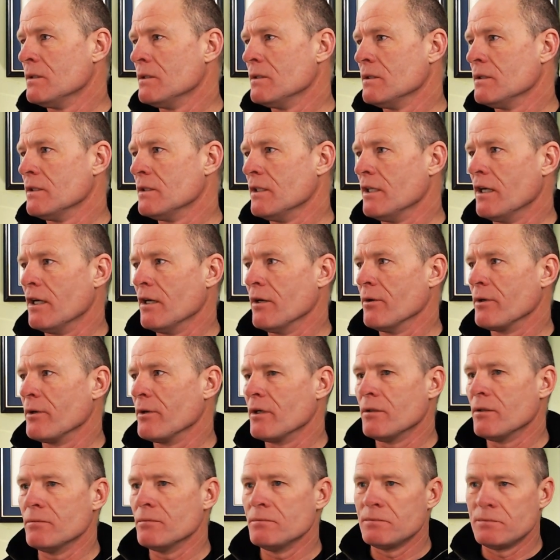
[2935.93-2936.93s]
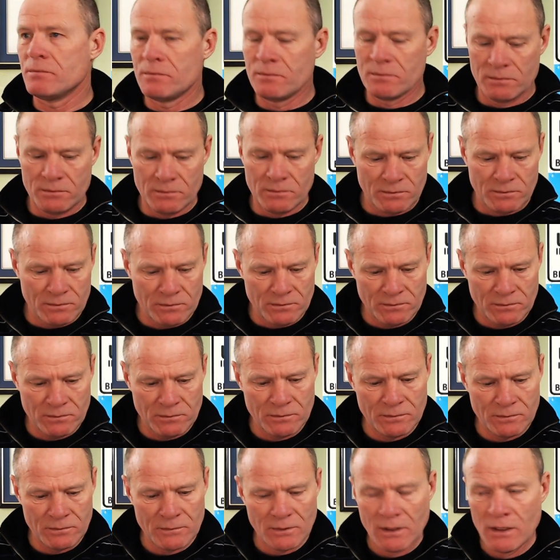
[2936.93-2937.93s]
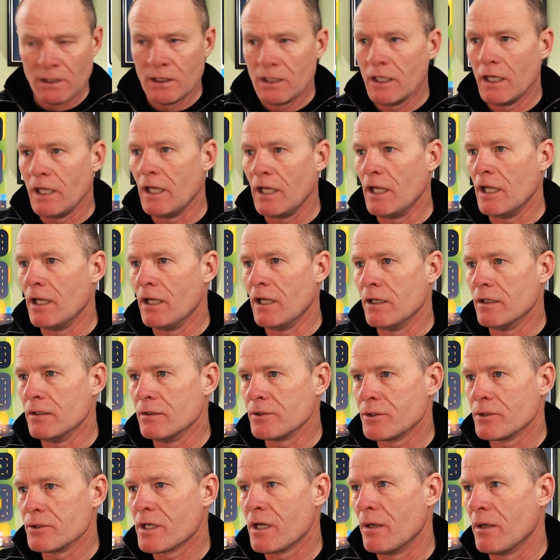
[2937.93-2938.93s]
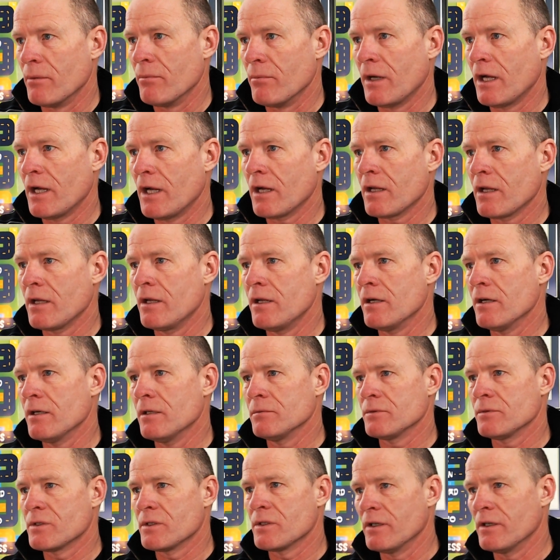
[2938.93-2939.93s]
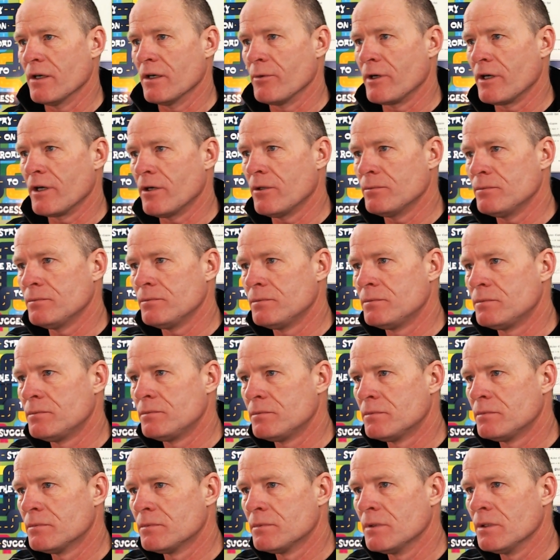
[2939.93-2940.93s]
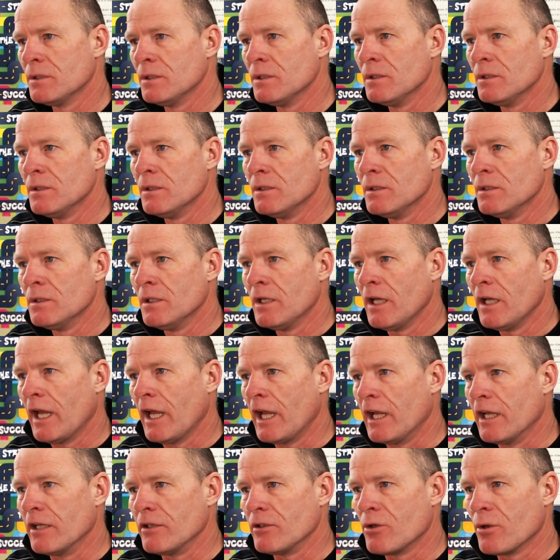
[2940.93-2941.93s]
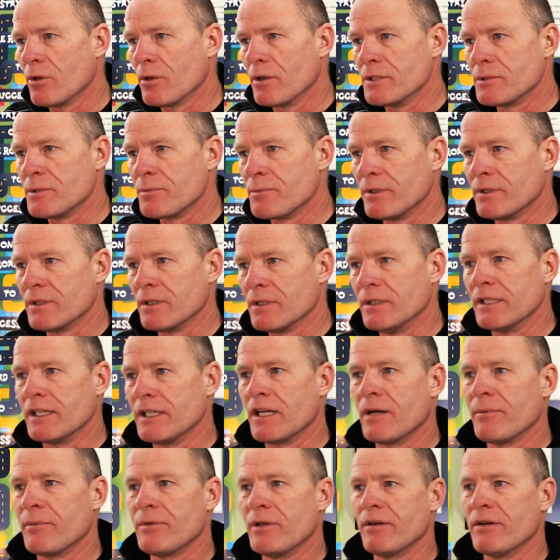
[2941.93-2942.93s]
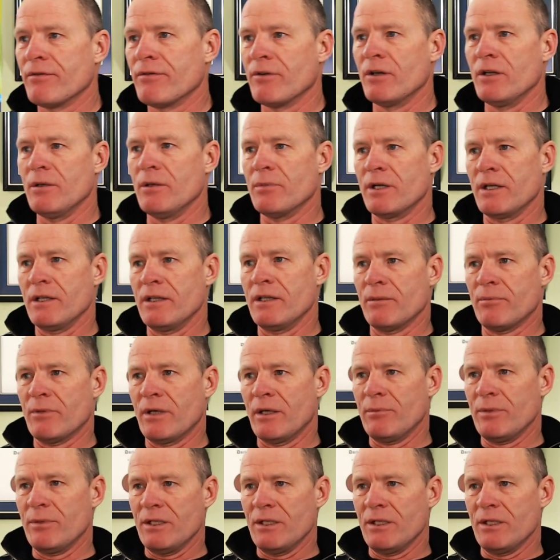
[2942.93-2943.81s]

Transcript: There we go. And I'll just come back here. So there we go. And Corey's put the link up there for anybody that might be